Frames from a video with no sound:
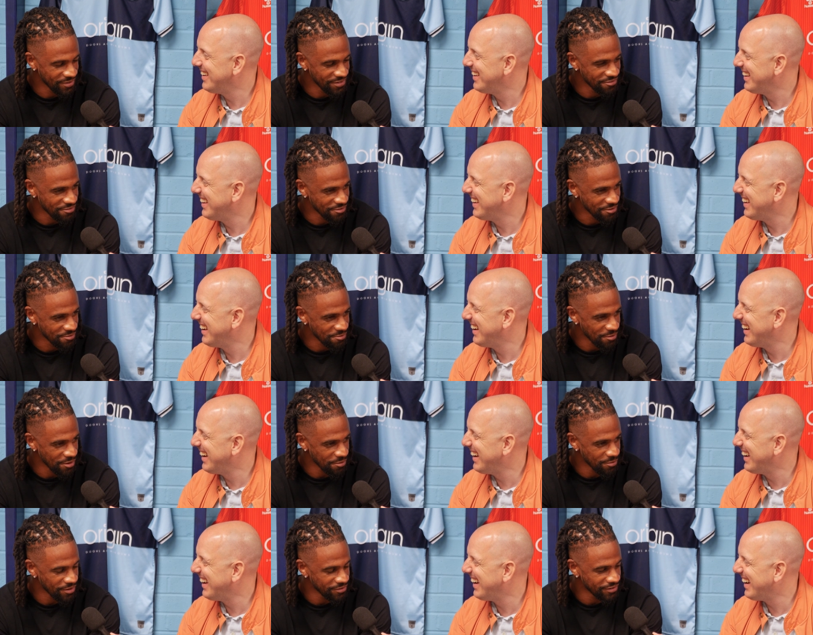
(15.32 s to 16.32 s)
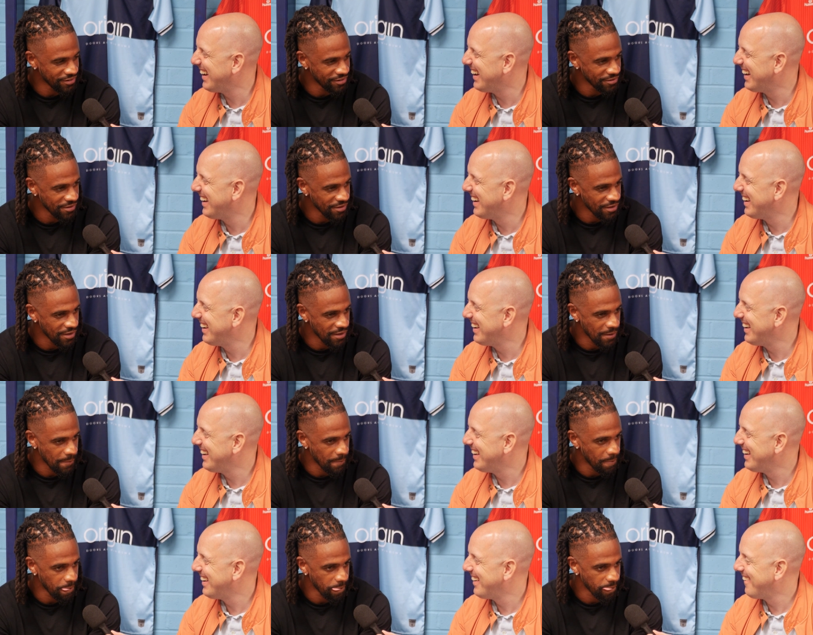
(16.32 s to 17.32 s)
Speaker 1: been here for quite a while now.
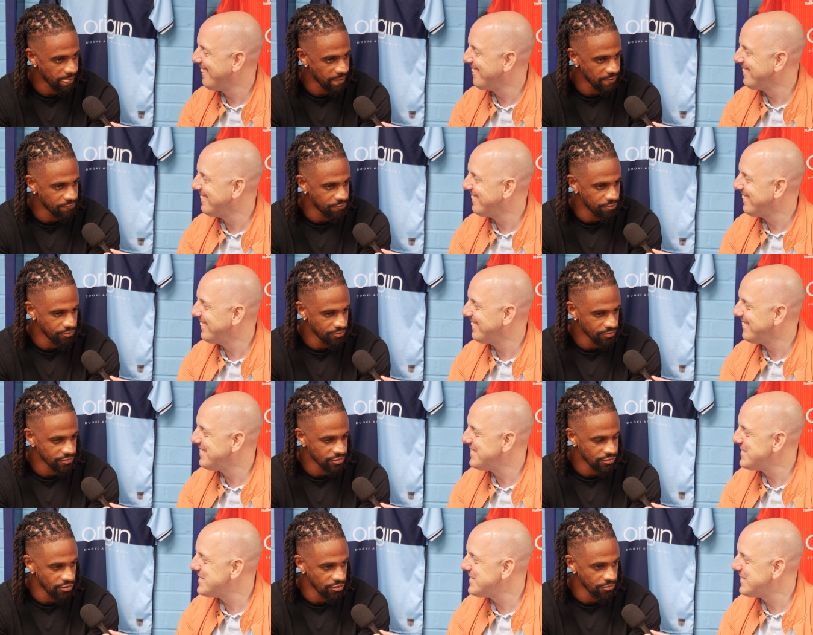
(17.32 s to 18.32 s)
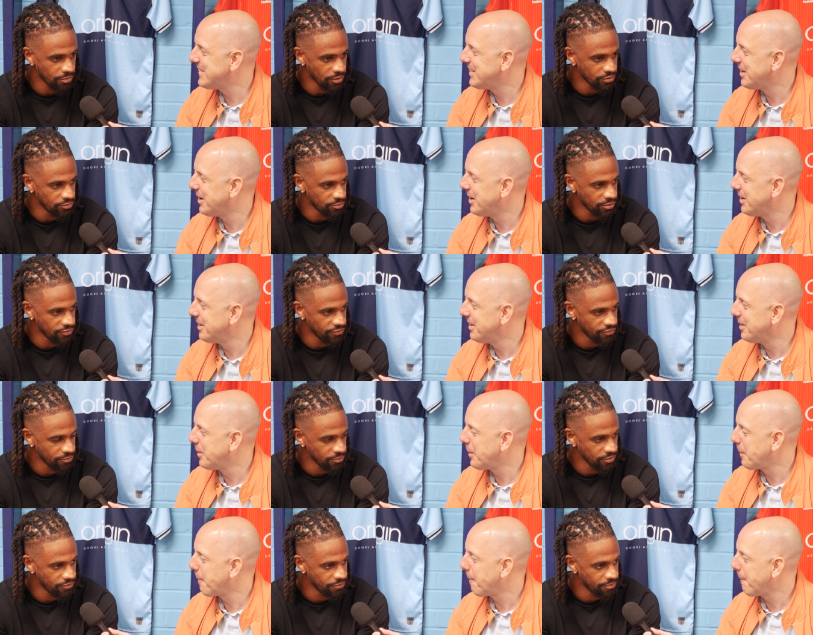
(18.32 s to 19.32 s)
Um, I've grown a bond with
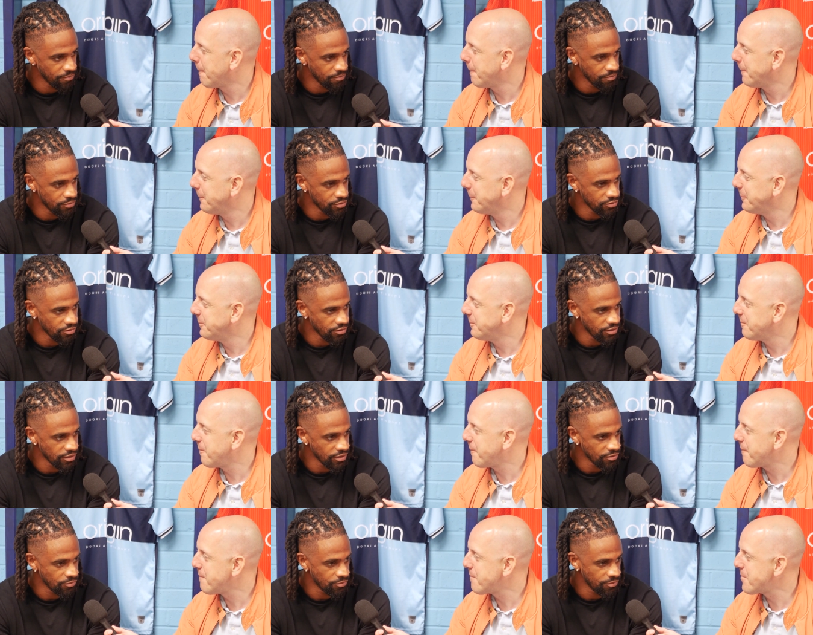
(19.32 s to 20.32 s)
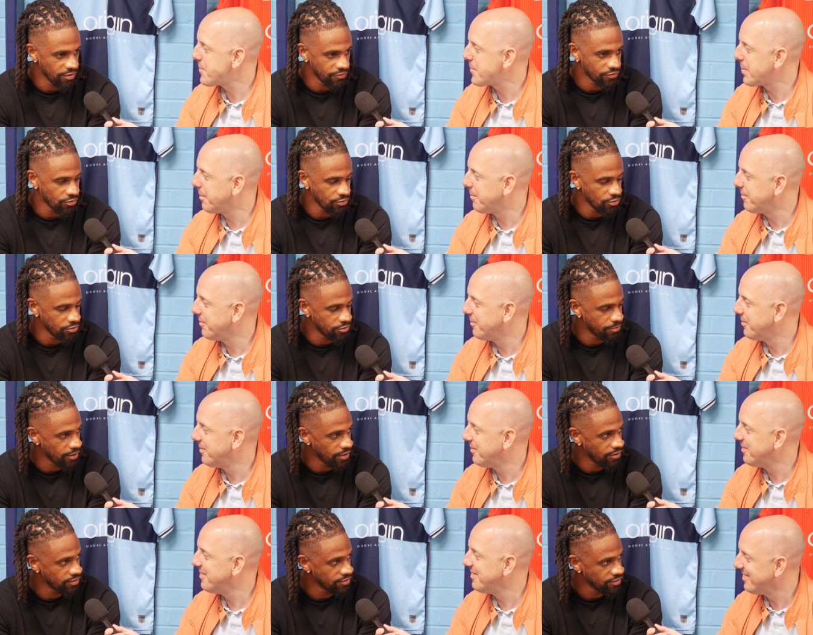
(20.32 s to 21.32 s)
with majority, if not all, the
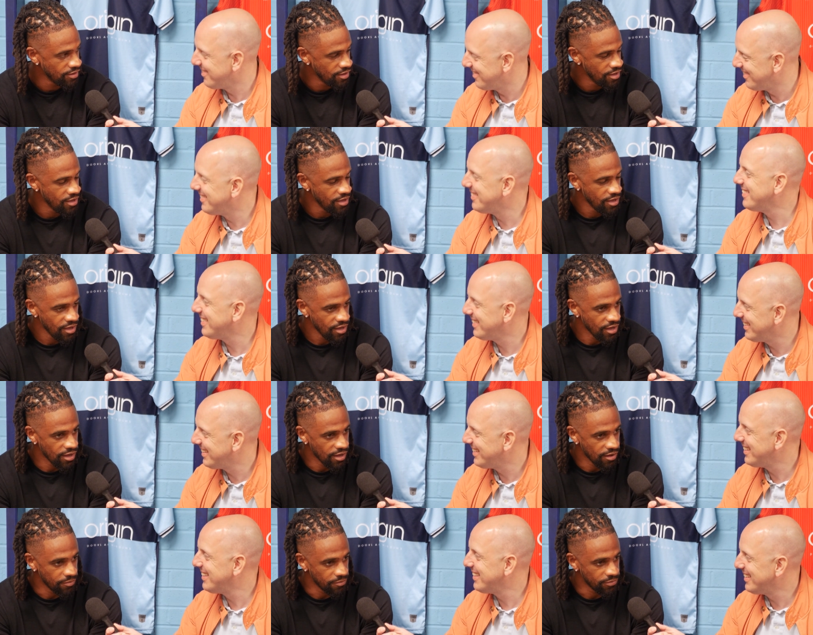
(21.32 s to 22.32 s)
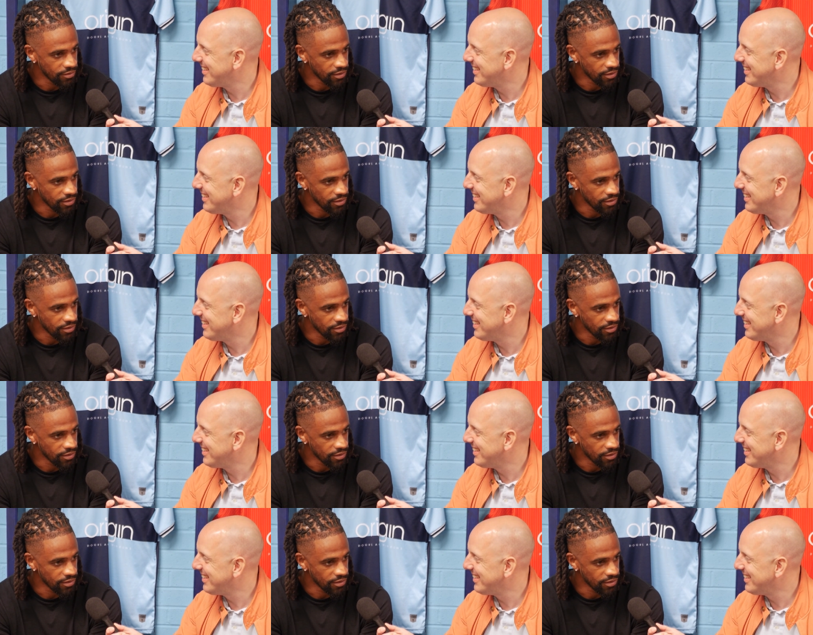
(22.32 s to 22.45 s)
players. Um,